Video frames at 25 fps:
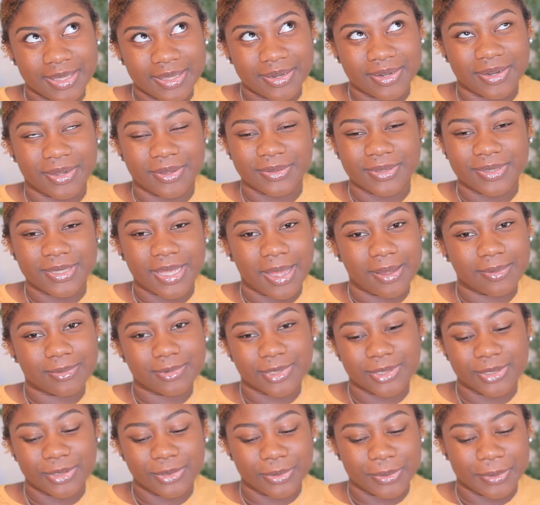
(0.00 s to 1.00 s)
No,
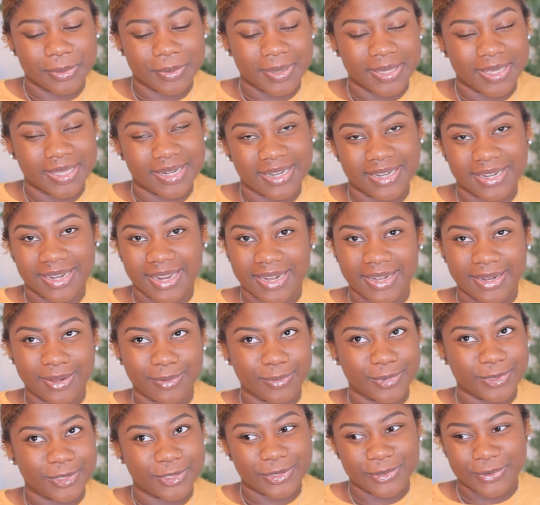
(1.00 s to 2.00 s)
top two. And it ain't
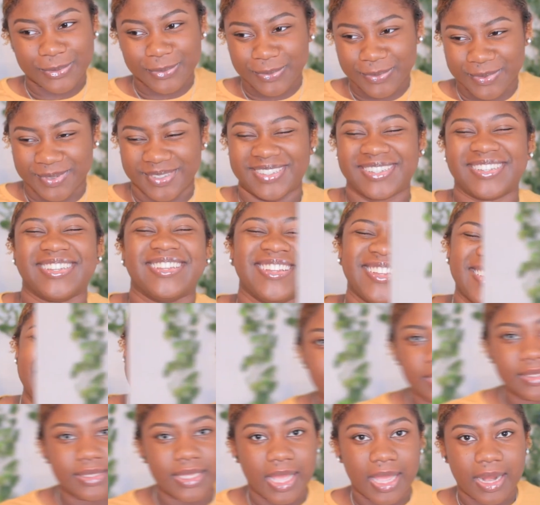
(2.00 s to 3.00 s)
number two. so the
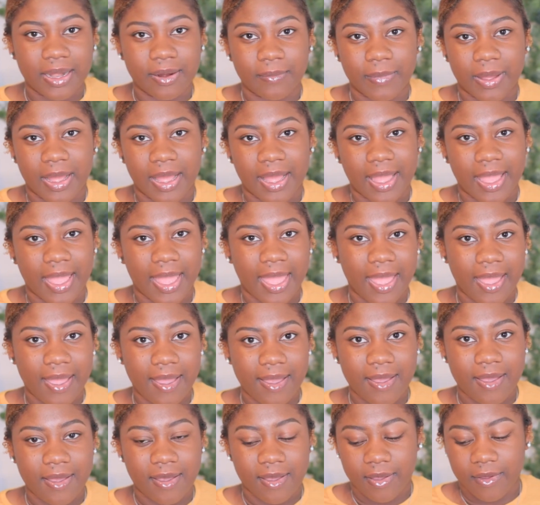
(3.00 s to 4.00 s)
next item I
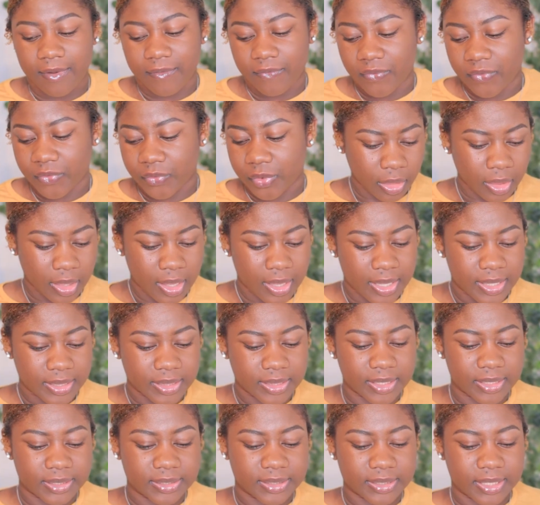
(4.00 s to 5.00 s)
have
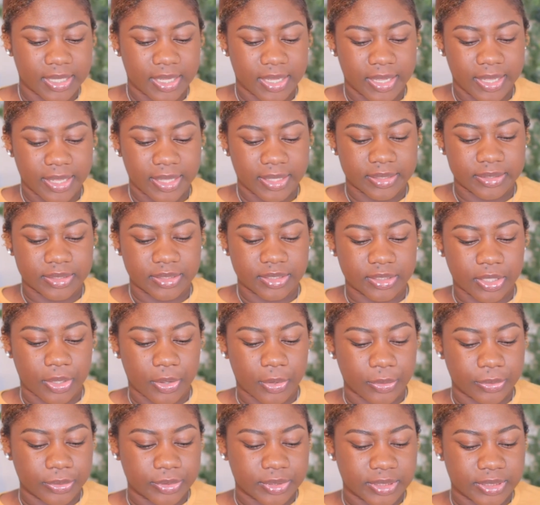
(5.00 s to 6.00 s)
this cut and
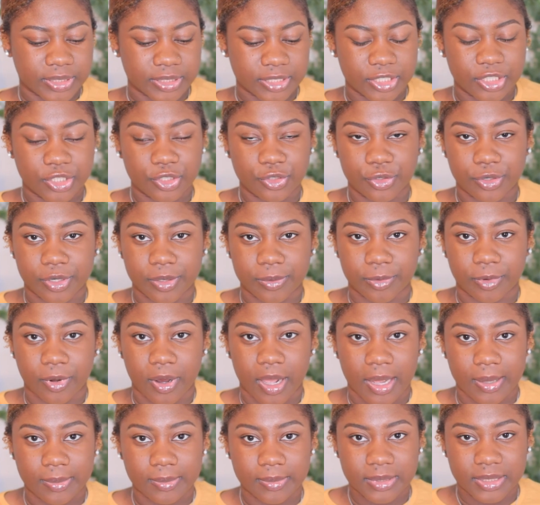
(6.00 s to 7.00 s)
sew stitch trim
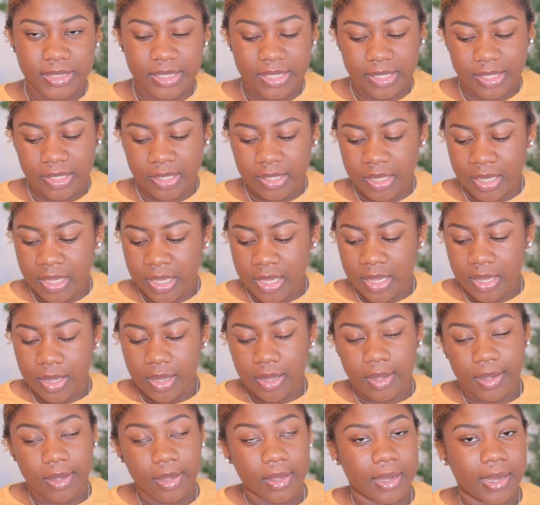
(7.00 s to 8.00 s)
crop tee
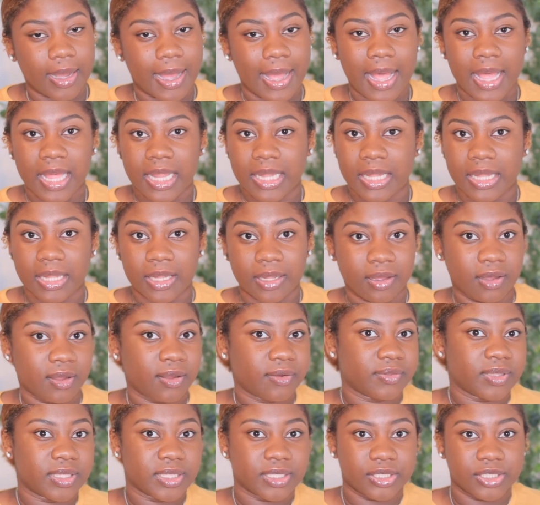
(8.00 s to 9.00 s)
uh, I
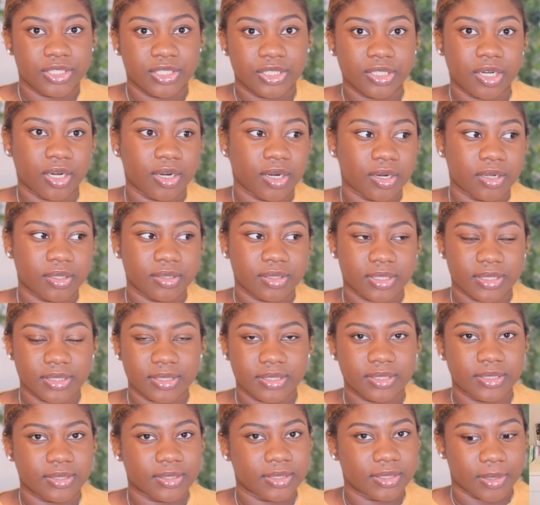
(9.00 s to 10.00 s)
love this shirt.
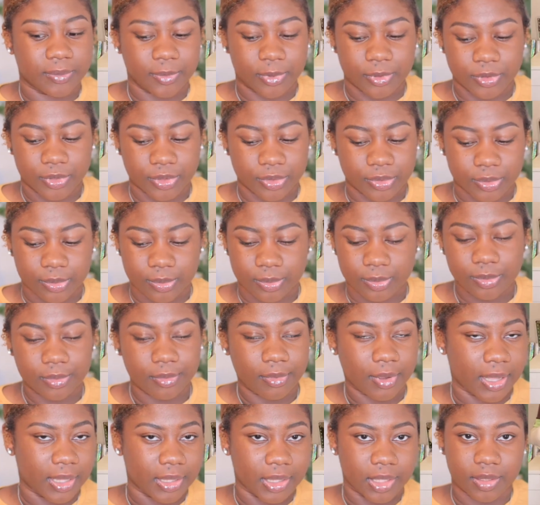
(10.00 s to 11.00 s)
This is number two.
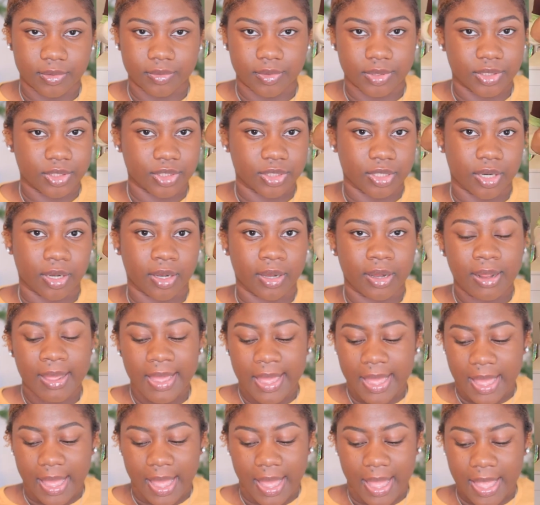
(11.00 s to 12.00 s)
I love this shirt.
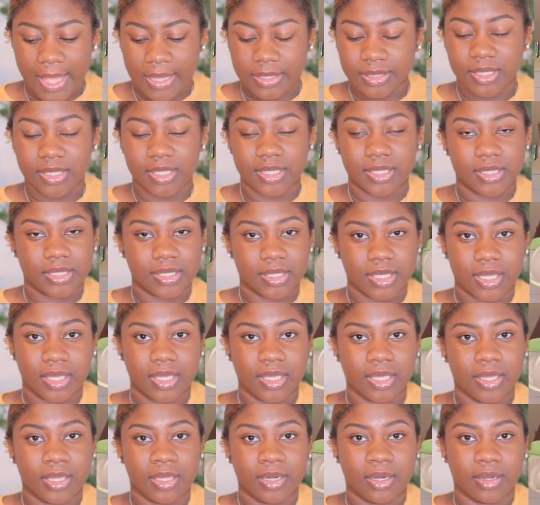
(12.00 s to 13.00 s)
I actually
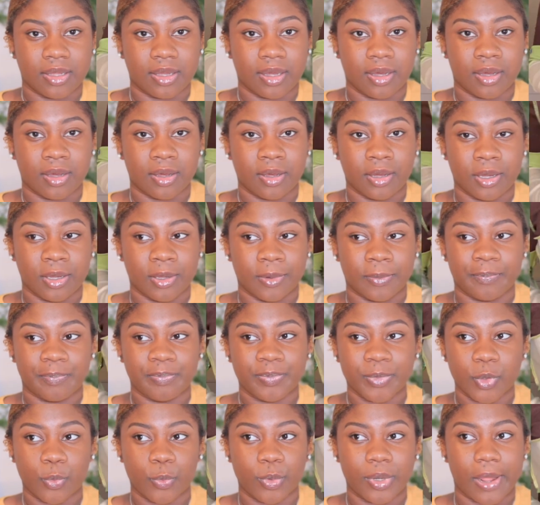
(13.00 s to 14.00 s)
seen, um,
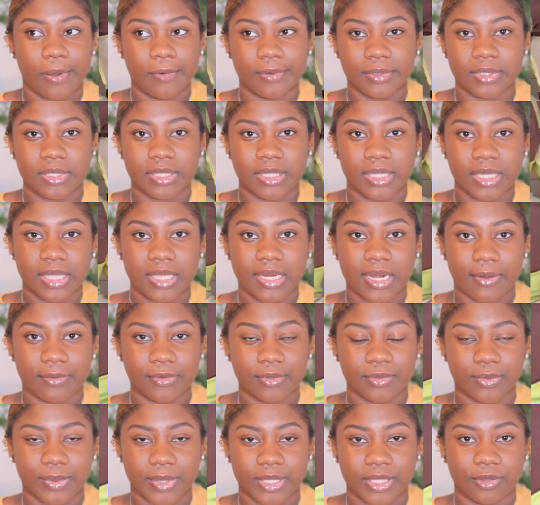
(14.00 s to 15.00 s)
when I was looking, I
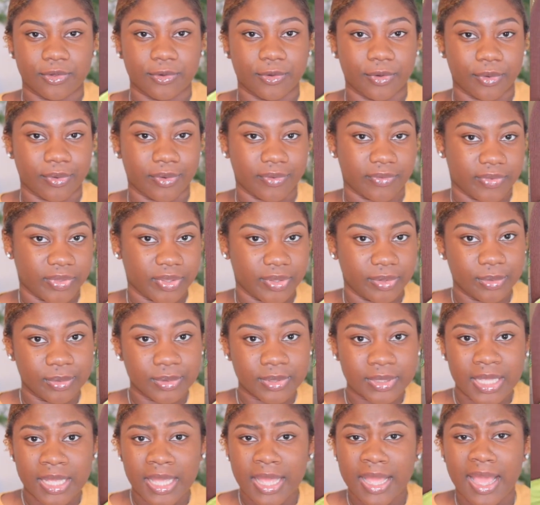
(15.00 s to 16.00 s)
was reading through the
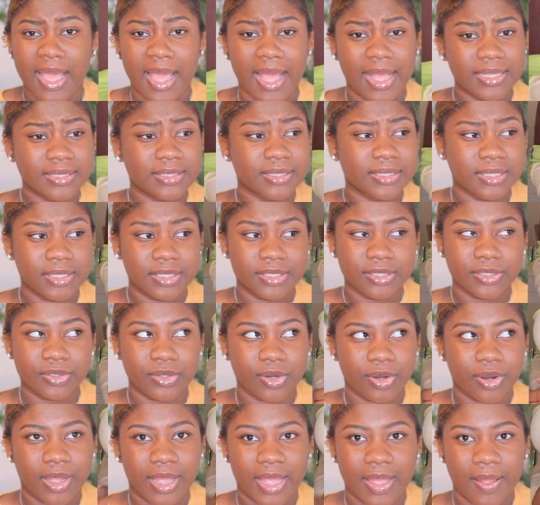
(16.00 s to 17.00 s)
reviews, I seen this
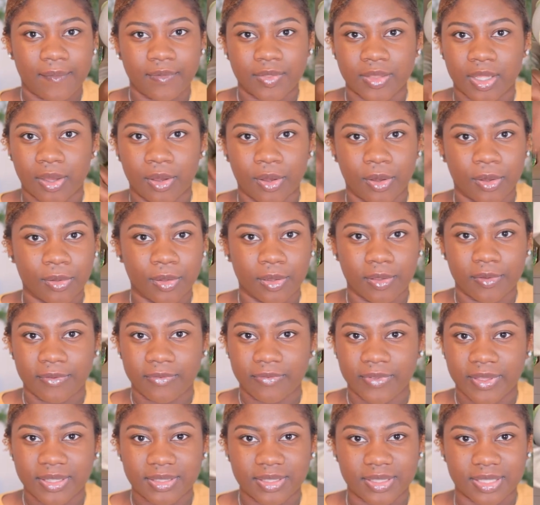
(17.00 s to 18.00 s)
girl have the whole little
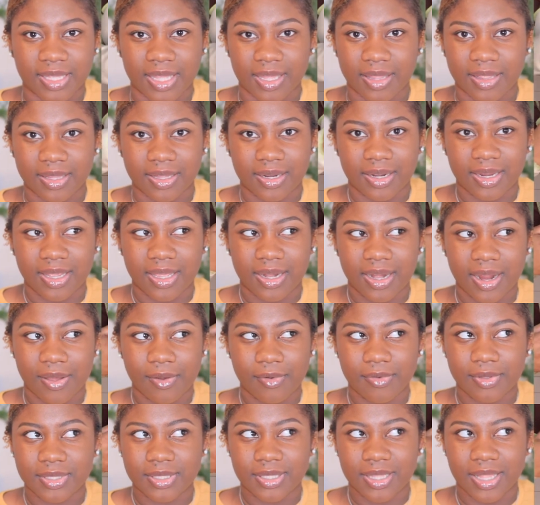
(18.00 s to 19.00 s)
fit together. And I
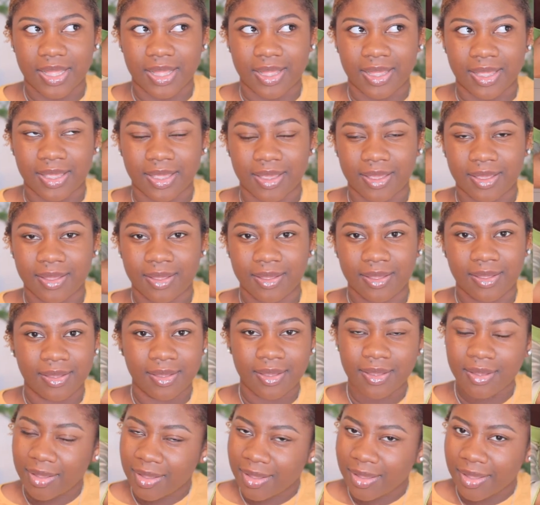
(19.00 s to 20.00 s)
was like,
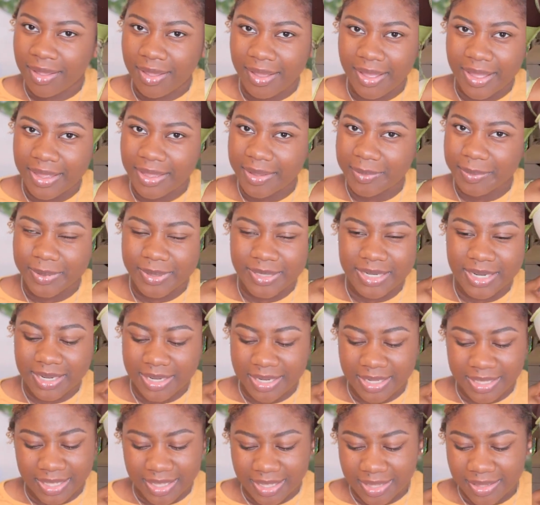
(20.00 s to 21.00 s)
I can put that
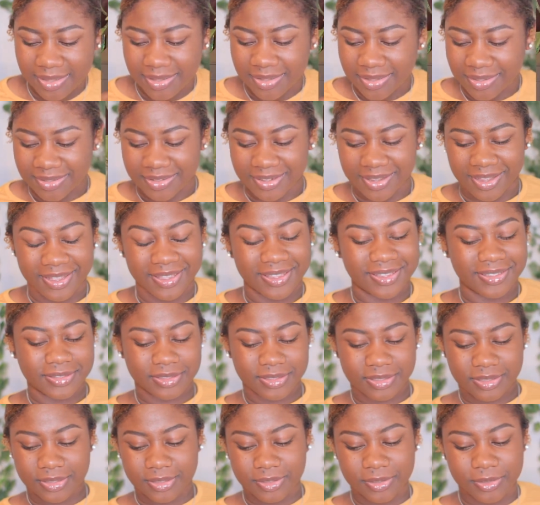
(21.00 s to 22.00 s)
together. Like,
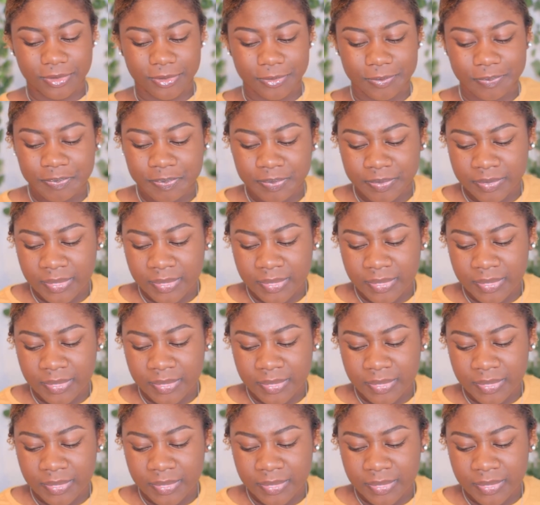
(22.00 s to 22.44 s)
it's cute.